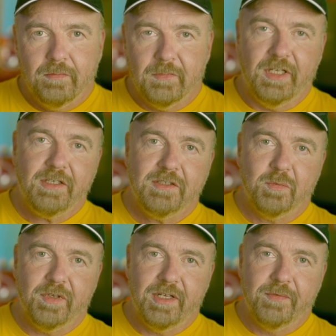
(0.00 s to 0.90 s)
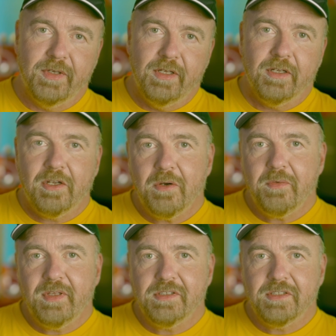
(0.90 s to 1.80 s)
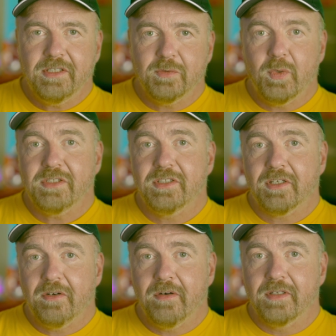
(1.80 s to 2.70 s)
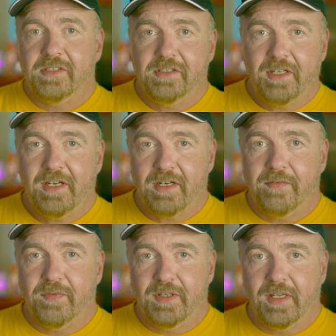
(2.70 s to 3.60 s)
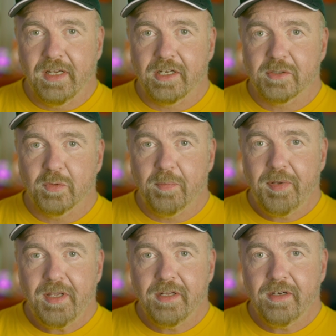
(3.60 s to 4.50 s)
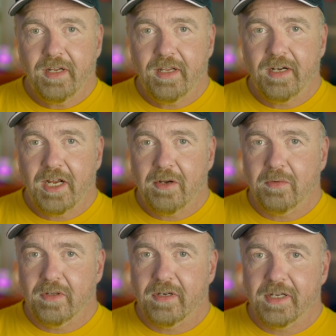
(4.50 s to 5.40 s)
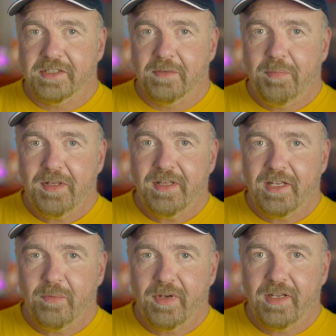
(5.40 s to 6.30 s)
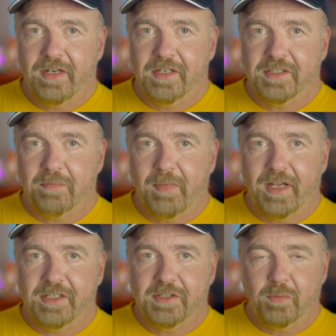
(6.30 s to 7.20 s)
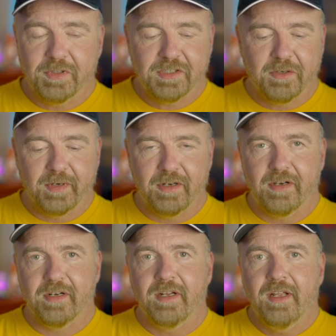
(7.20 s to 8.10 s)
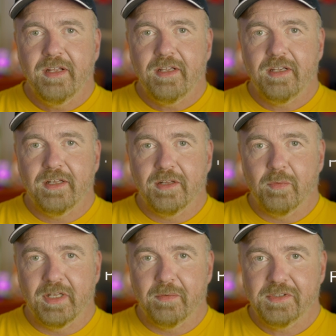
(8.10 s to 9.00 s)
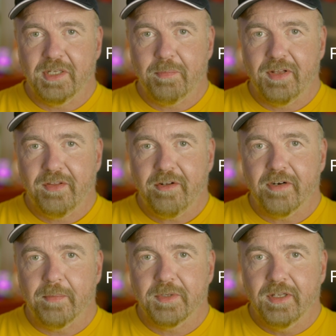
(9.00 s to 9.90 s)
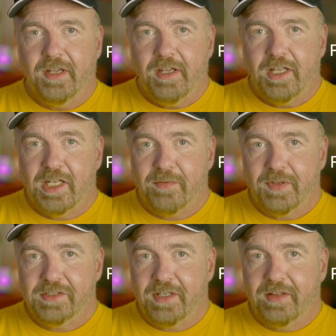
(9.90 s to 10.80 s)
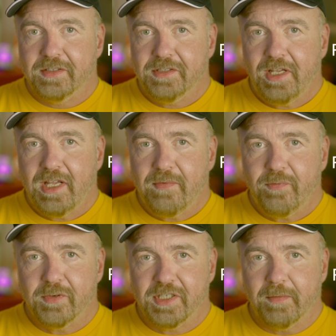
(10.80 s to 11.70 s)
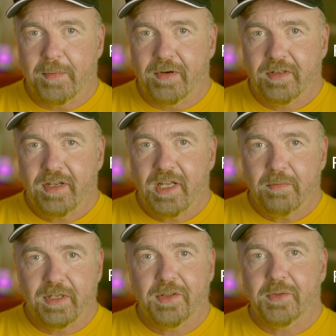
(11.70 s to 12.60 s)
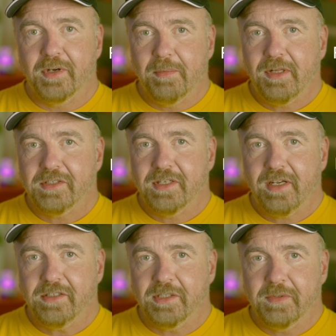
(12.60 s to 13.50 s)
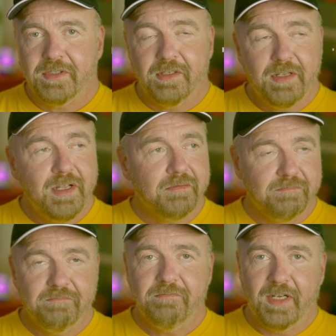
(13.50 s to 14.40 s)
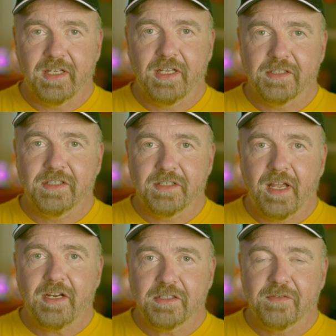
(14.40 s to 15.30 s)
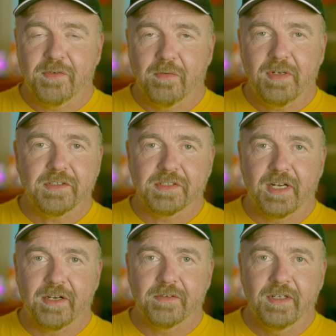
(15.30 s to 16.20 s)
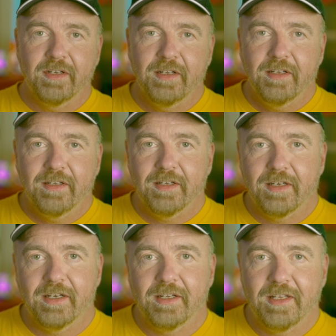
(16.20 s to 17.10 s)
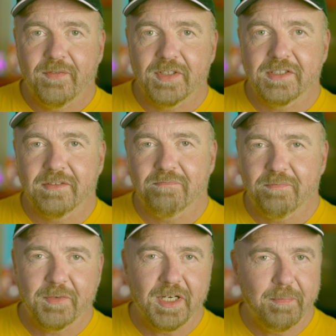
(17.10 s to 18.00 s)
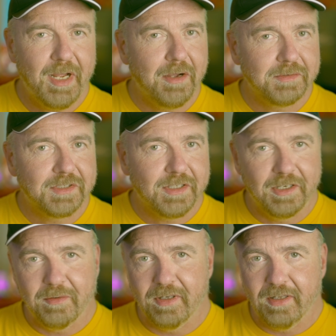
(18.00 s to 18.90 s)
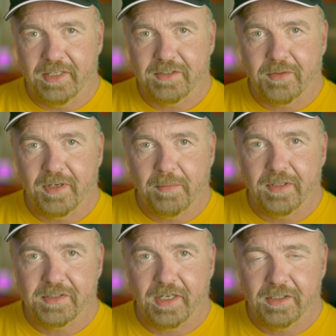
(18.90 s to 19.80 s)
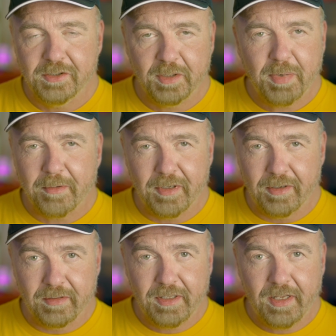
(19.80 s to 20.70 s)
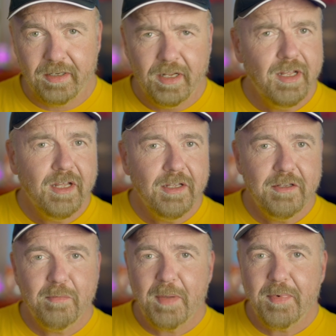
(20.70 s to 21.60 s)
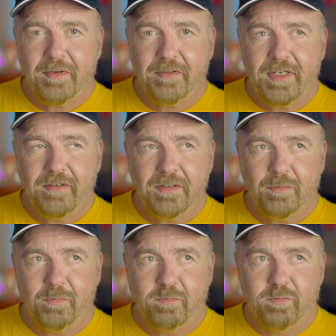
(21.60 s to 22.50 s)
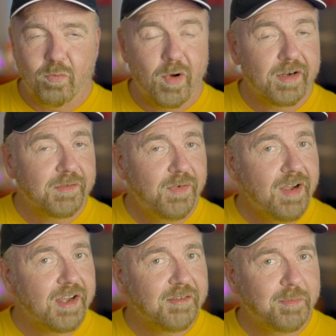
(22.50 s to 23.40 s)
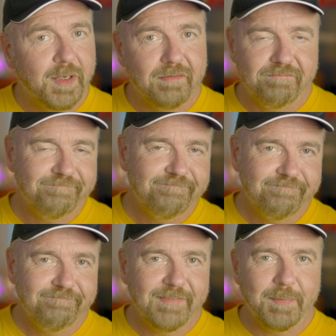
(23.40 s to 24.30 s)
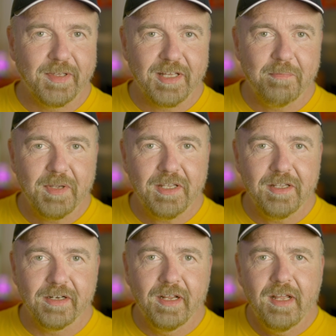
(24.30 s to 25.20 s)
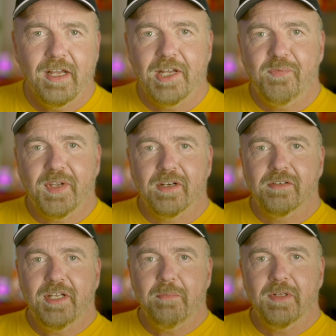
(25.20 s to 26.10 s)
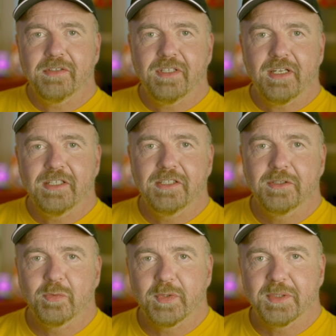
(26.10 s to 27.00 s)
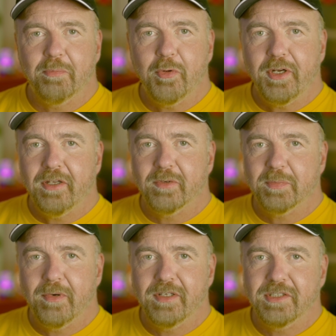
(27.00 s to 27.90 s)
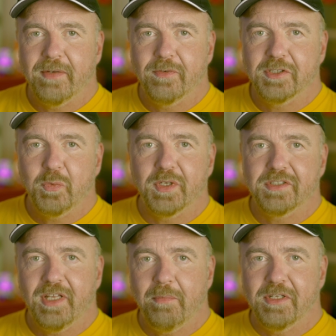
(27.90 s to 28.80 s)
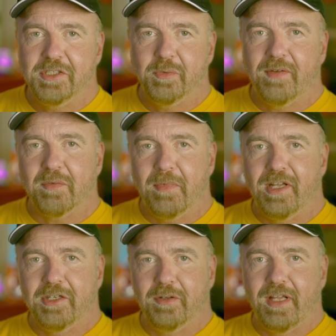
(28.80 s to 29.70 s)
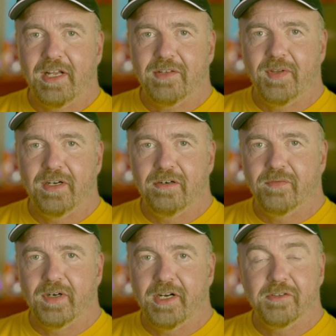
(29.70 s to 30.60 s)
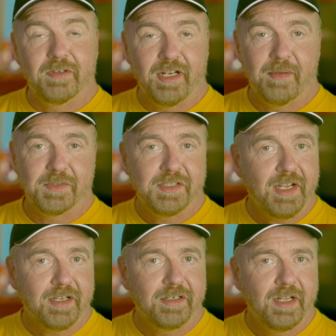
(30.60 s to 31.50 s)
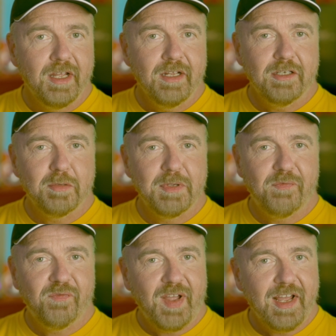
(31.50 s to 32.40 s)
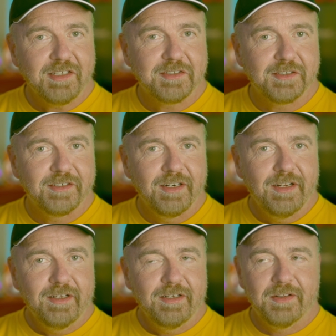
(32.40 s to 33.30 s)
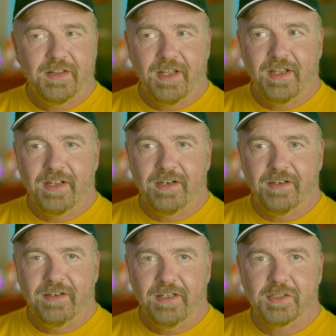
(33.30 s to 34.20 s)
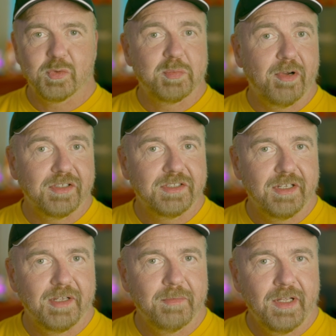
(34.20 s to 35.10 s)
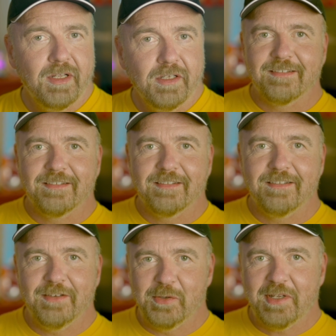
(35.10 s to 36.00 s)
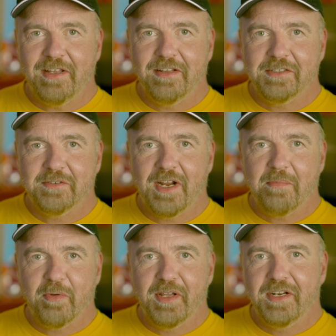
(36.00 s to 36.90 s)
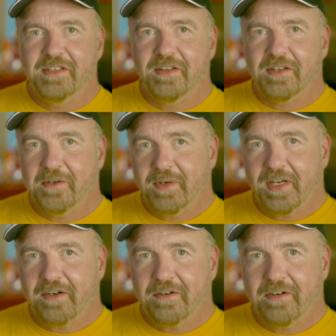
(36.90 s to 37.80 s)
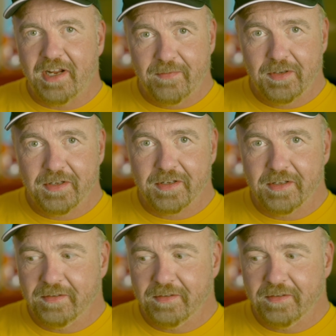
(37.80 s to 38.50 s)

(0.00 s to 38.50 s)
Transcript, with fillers: Next, we'll have code that says what's the current state of the actual pin and how long has it been that way and does it match what's going on in the one that was set by the interrupt. And if they stay the same for some amount of time, like 30 milliseconds, and we say, yeah, I guess it's actually for reals now. Uh, if it's going to bounce, it's going to do it in less than 30 milliseconds. So you probably go down to 10. You might be able to go down to one or five, but I'm not that picky. And I figured 10 milliseconds was a pretty good response time for a switch. That means you would have to manually activate it over 100 times a second to be faster than its response time. Okay, let's drop right into the code editor and have a look.